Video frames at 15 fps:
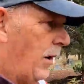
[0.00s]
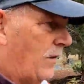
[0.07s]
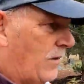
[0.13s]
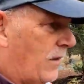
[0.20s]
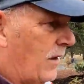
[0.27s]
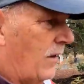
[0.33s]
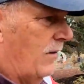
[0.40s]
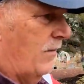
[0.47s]

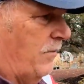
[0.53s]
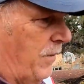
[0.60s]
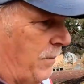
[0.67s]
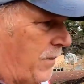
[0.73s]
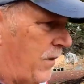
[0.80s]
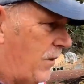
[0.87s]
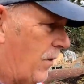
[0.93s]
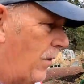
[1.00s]
craziness
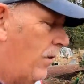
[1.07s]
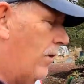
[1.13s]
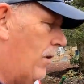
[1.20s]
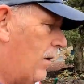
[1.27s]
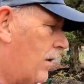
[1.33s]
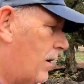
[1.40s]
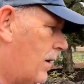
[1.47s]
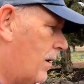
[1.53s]
from
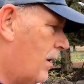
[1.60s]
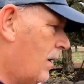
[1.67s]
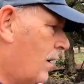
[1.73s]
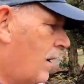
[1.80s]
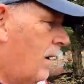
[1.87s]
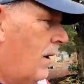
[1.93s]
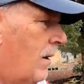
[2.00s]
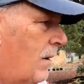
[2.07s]
school,
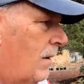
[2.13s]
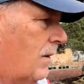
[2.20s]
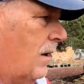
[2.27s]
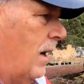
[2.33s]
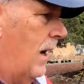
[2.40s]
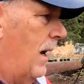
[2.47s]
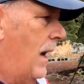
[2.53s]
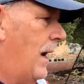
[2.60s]

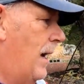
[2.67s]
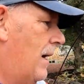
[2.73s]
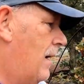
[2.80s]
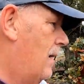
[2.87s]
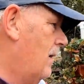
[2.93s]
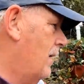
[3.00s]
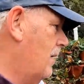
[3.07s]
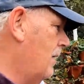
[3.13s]

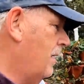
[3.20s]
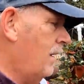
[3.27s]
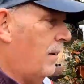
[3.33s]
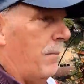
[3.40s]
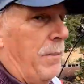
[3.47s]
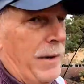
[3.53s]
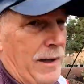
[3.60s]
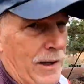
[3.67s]
uh,
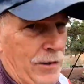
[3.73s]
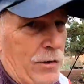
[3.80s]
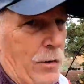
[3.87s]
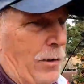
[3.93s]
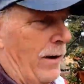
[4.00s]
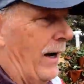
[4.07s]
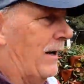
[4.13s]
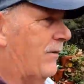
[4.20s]
being a
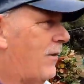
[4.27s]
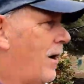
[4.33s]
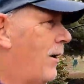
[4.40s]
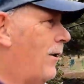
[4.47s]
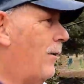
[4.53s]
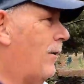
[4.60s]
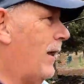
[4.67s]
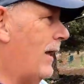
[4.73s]
square dance
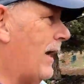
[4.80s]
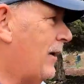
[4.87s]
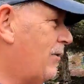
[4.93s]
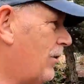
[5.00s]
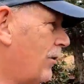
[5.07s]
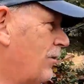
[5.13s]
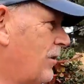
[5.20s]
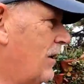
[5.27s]
caller like
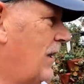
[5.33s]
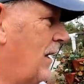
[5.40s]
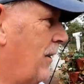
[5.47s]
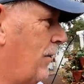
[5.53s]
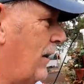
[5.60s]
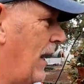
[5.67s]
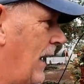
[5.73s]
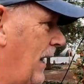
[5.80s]
I showed you
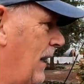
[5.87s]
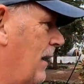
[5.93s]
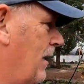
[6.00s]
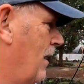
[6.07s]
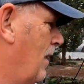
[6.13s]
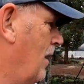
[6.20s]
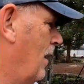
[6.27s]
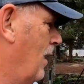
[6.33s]
the other day,
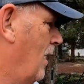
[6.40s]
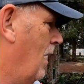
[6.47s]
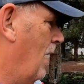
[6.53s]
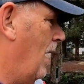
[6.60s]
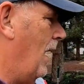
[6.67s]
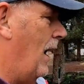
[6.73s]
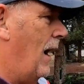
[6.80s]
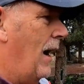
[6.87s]

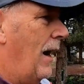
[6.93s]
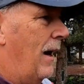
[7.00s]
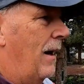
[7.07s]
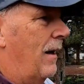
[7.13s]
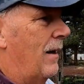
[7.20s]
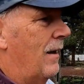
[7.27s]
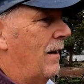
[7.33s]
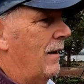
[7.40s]

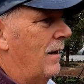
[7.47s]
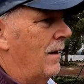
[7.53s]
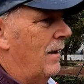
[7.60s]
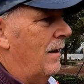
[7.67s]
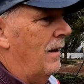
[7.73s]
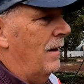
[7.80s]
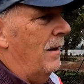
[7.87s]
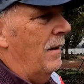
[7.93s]
uh,
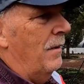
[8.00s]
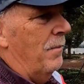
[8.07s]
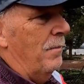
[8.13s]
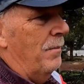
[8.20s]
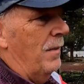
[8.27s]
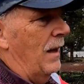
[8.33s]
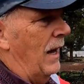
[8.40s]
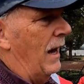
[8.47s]

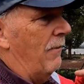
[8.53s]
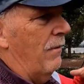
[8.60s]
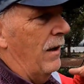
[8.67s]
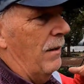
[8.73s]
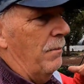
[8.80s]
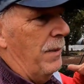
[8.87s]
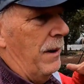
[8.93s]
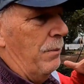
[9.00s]

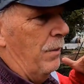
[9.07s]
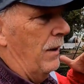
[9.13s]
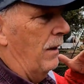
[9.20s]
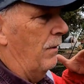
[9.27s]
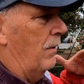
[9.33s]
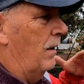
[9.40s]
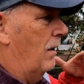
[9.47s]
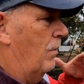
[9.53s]
having
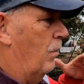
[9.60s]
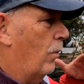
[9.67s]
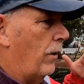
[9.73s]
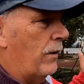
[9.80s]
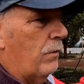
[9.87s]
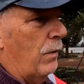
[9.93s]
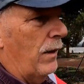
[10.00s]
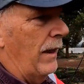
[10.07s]
people that
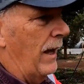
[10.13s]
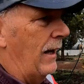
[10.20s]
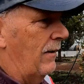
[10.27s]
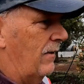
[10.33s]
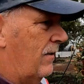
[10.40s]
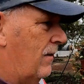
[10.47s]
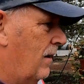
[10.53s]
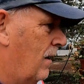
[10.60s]
worked with
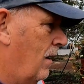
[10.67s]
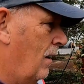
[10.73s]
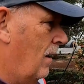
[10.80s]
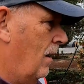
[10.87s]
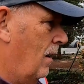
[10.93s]
us,